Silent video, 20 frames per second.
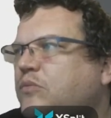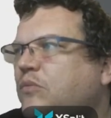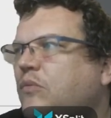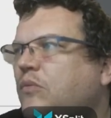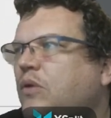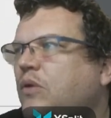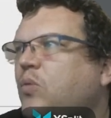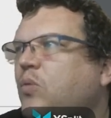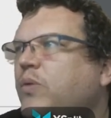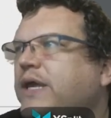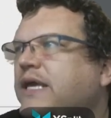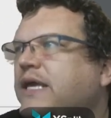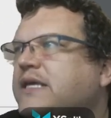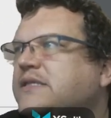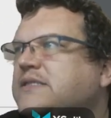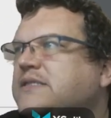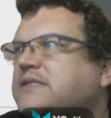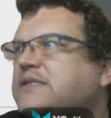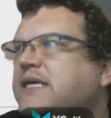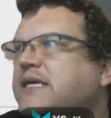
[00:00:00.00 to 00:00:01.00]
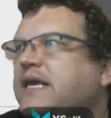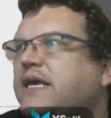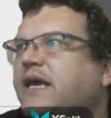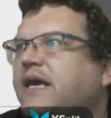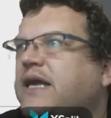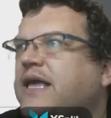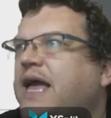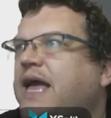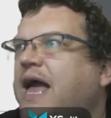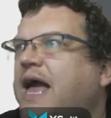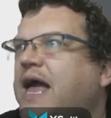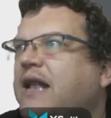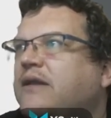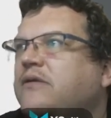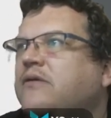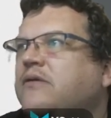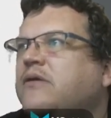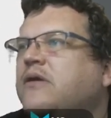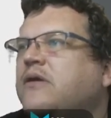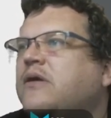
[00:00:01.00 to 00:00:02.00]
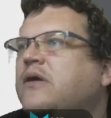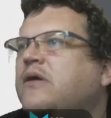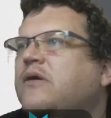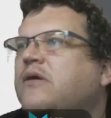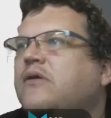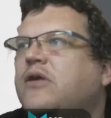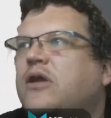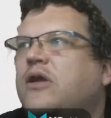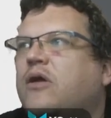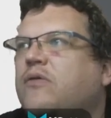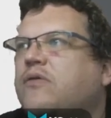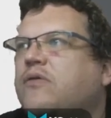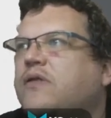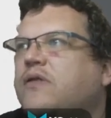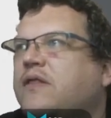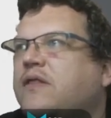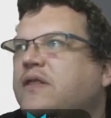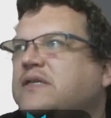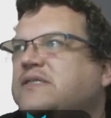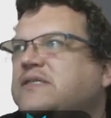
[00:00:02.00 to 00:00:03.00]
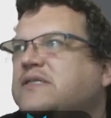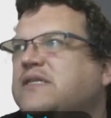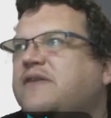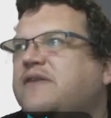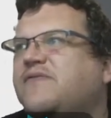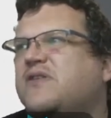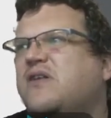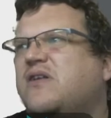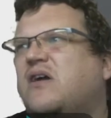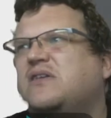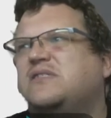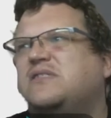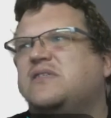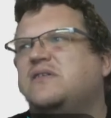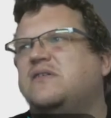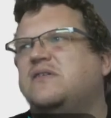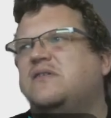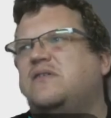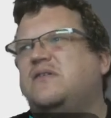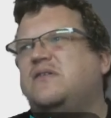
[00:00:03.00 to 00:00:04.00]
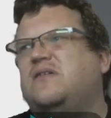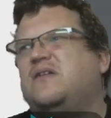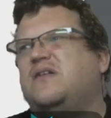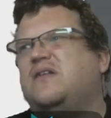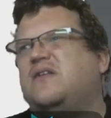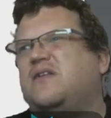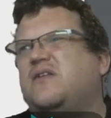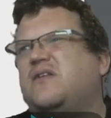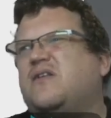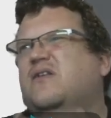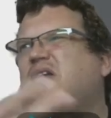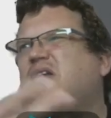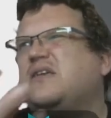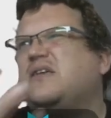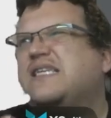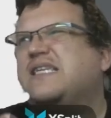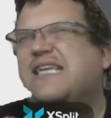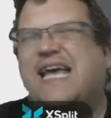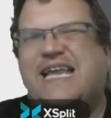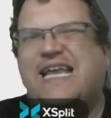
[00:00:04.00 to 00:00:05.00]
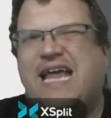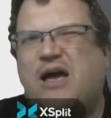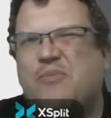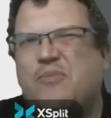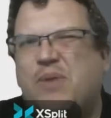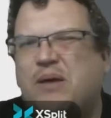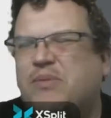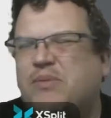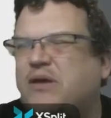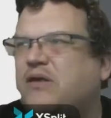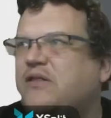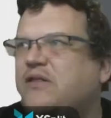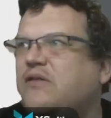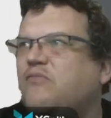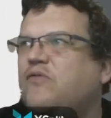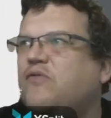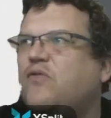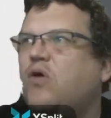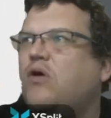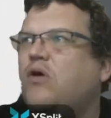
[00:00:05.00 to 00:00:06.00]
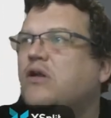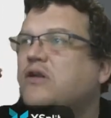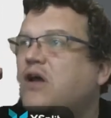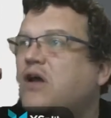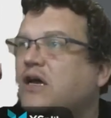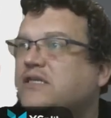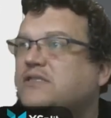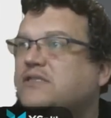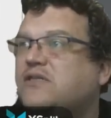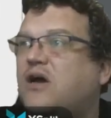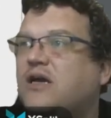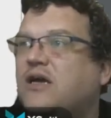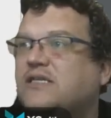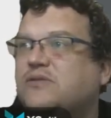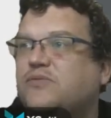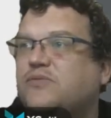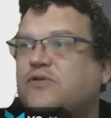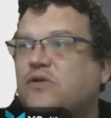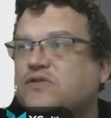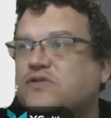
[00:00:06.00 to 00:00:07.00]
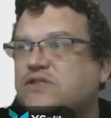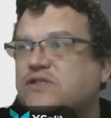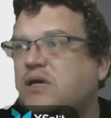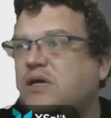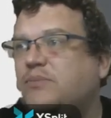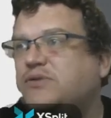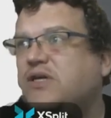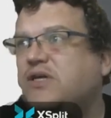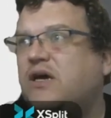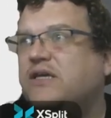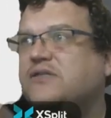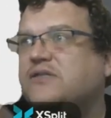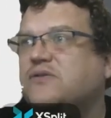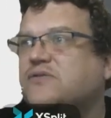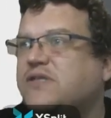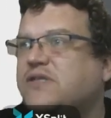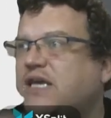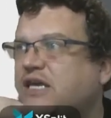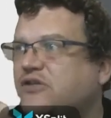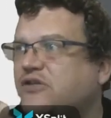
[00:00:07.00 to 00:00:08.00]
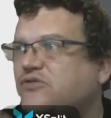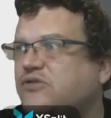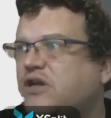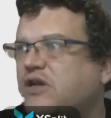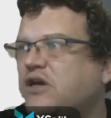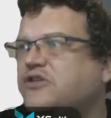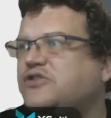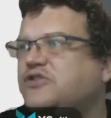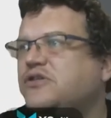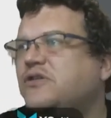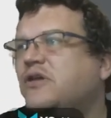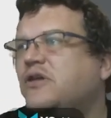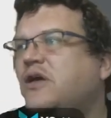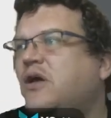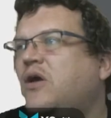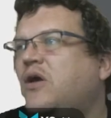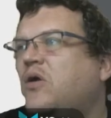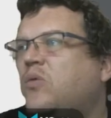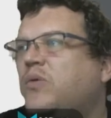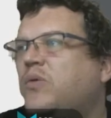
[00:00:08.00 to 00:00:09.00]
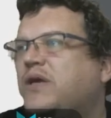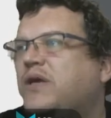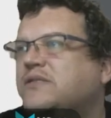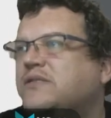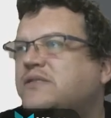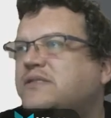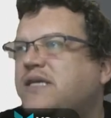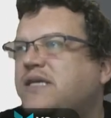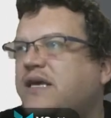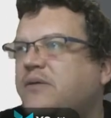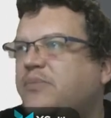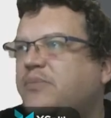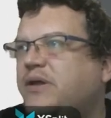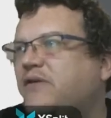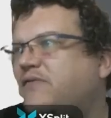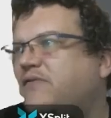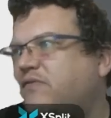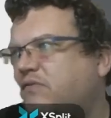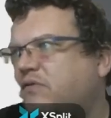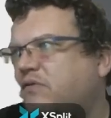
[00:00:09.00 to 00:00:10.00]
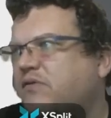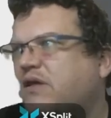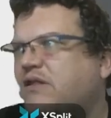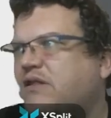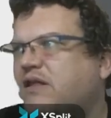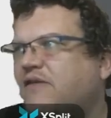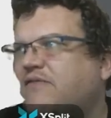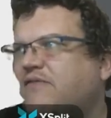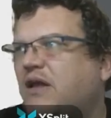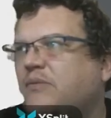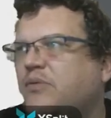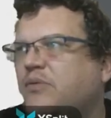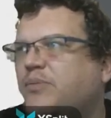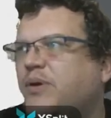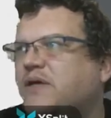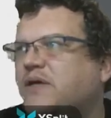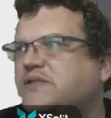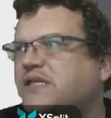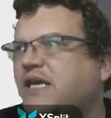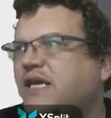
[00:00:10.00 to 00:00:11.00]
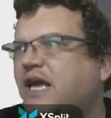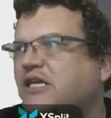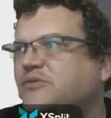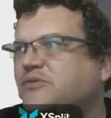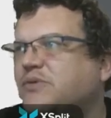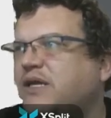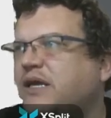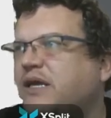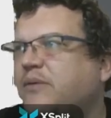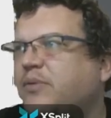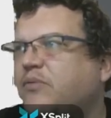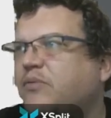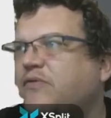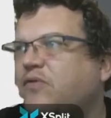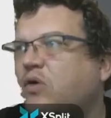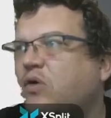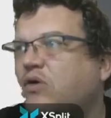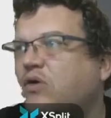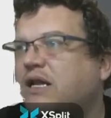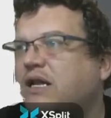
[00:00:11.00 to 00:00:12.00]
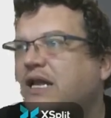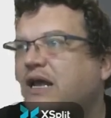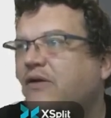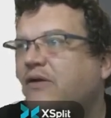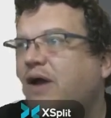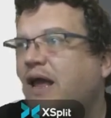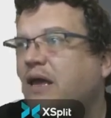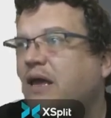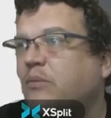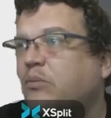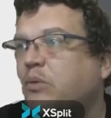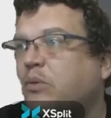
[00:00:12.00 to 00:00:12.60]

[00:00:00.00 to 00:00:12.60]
we can see again, you know, this is even nicely laid out. Maybe we've got a nice title, we've got subtitles, introduction. We can see a bit of that they've labeled personal engagement here, but we've got a clear aim.